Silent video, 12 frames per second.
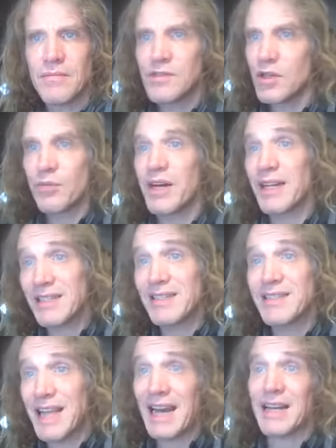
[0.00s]
So we're not
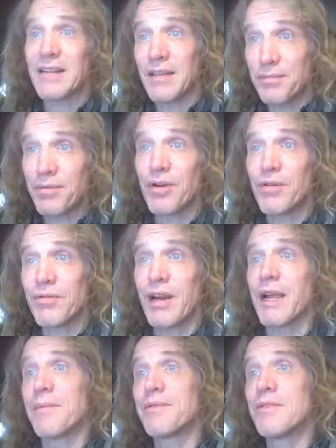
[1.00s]
statically
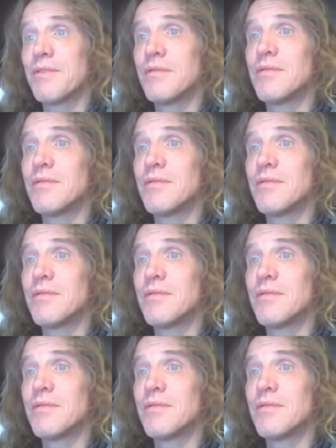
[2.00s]
programmed.